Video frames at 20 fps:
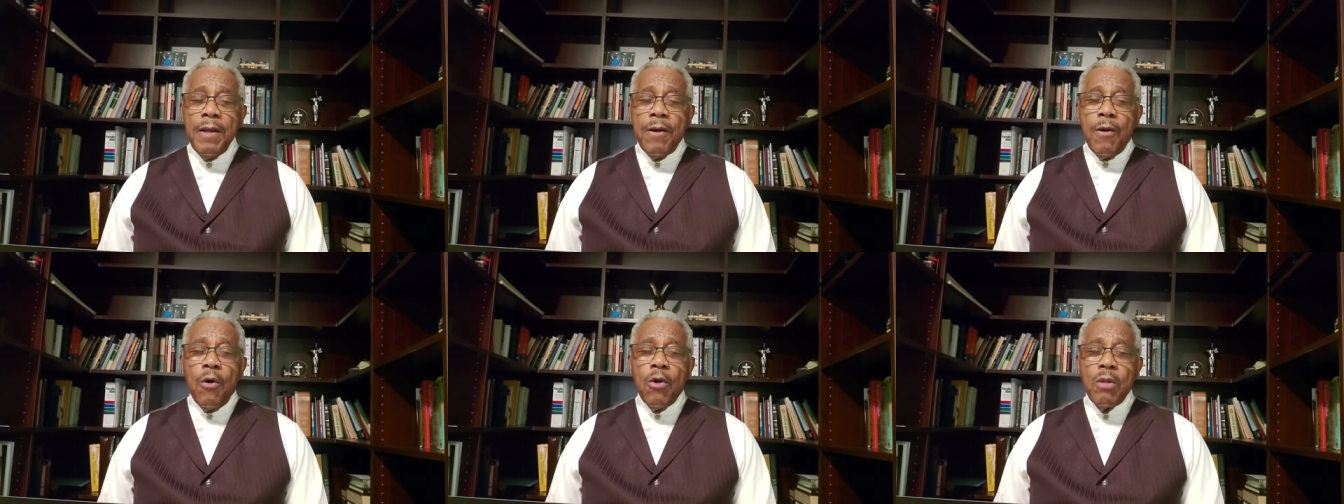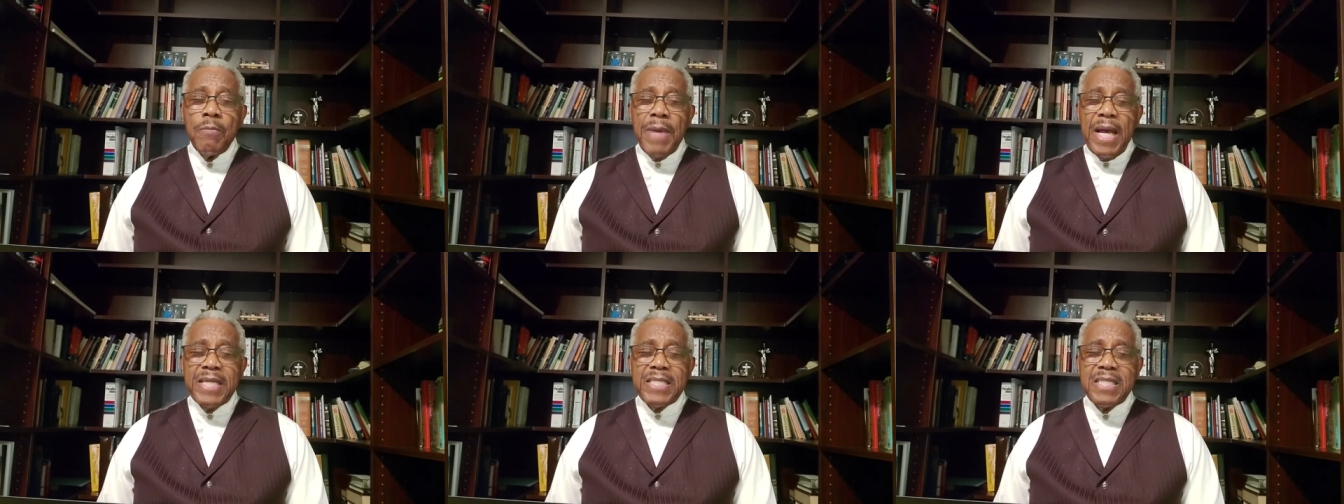
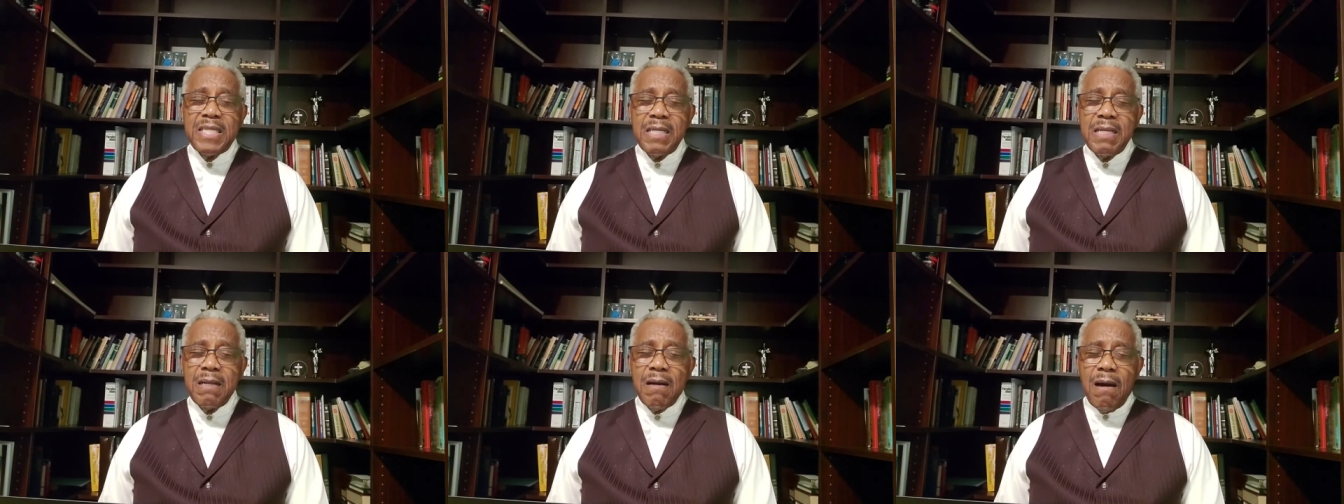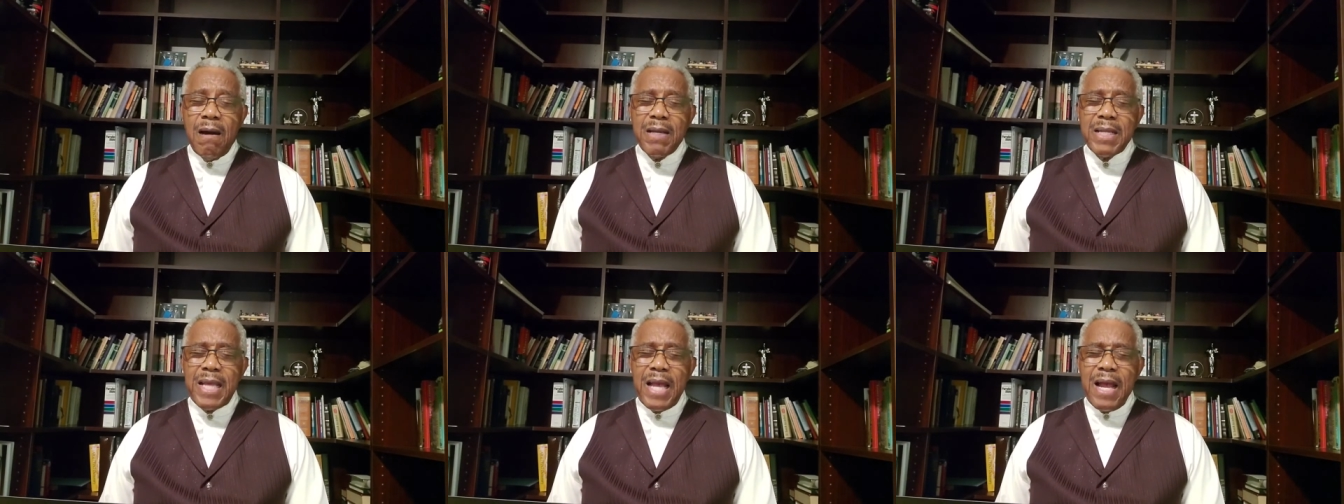Almighty
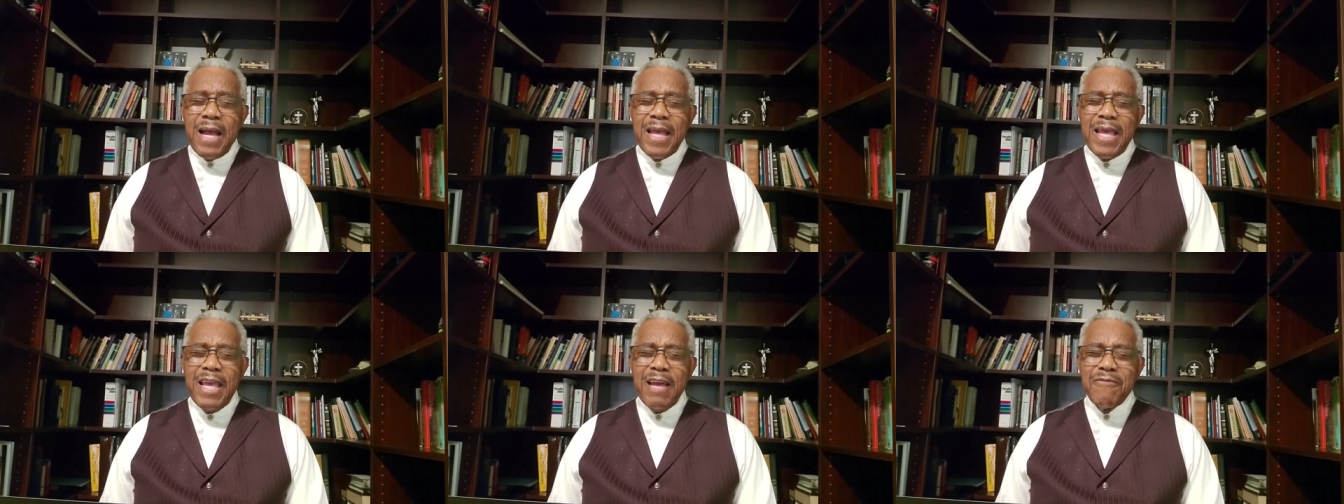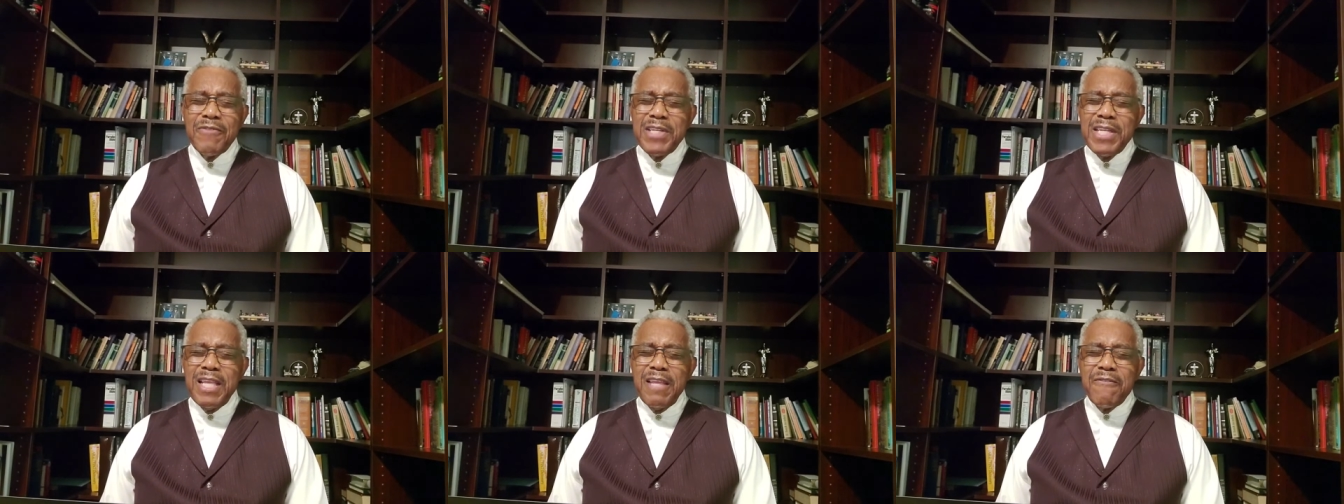God, our
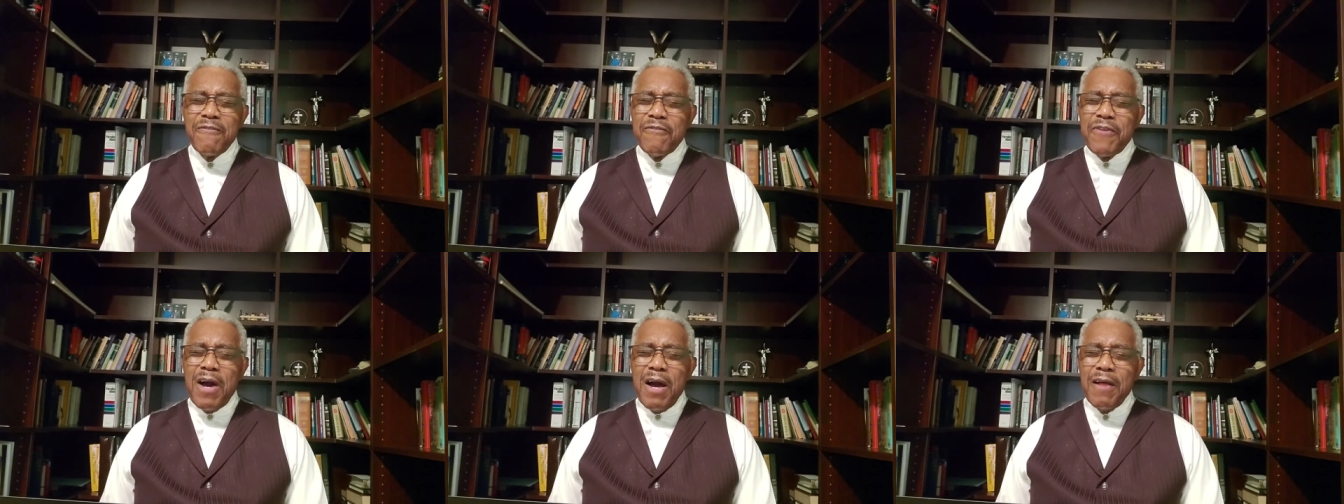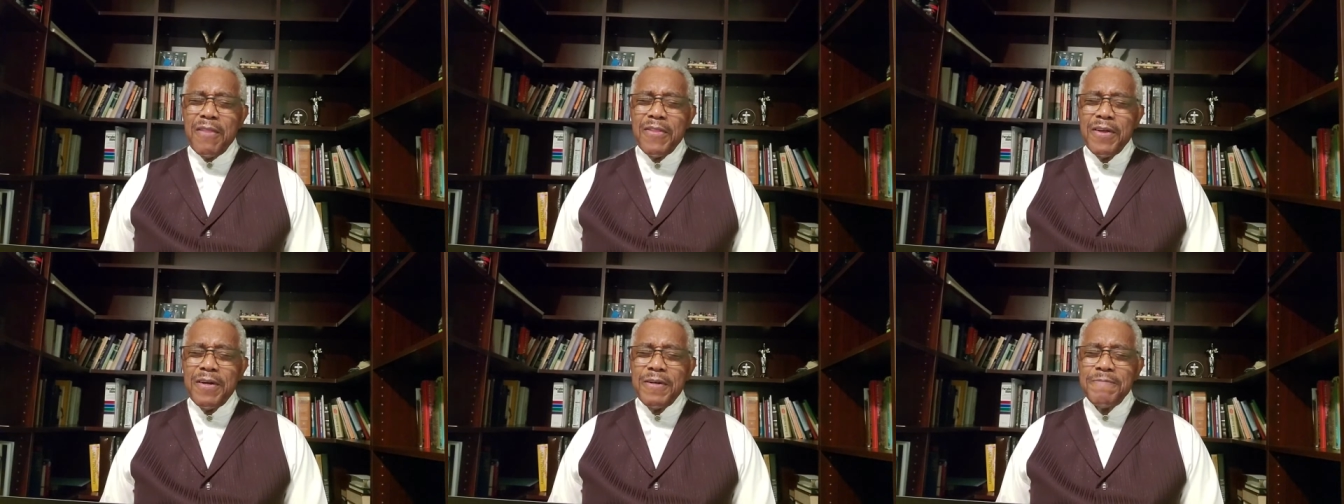heavenly
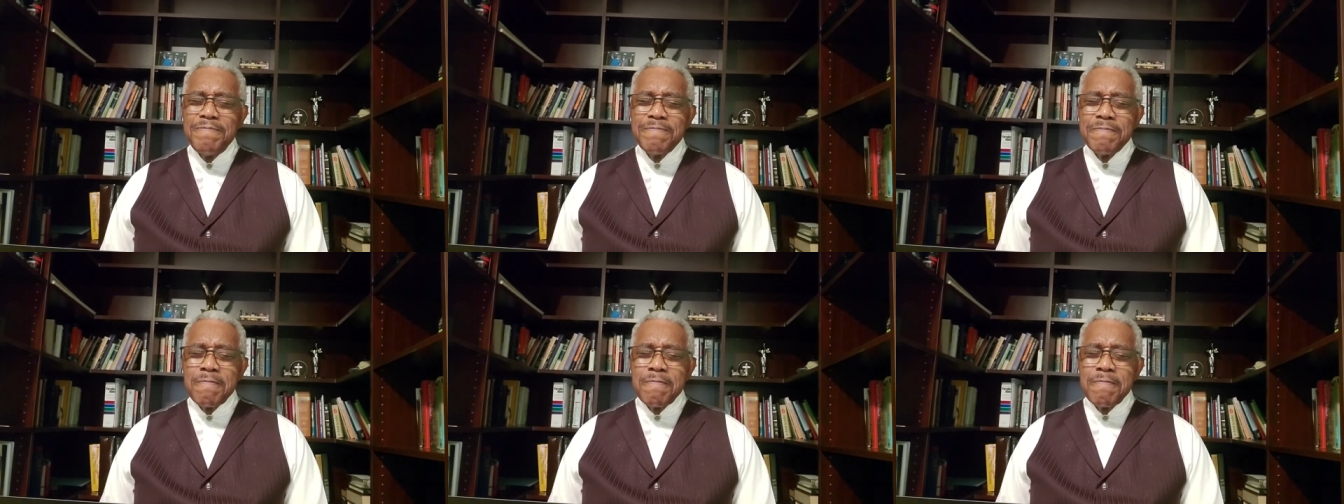Father,